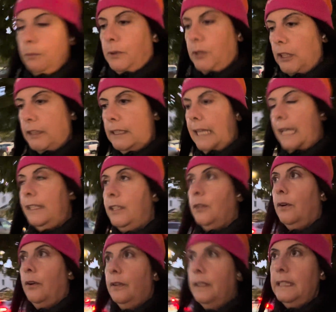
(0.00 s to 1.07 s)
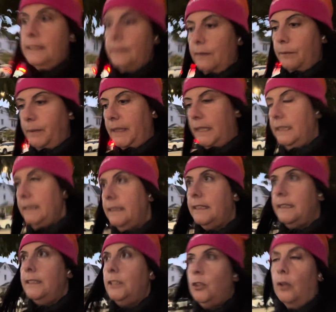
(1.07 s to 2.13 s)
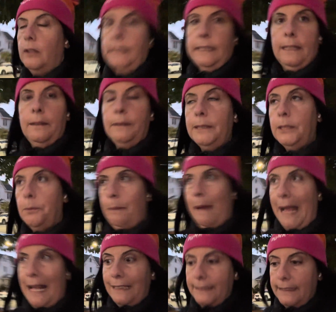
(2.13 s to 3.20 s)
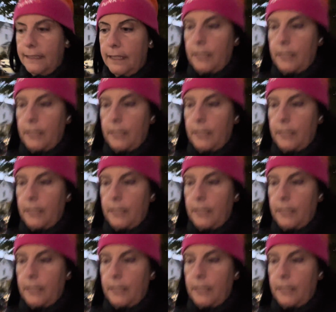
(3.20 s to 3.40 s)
just like your earnings from things, start to surpass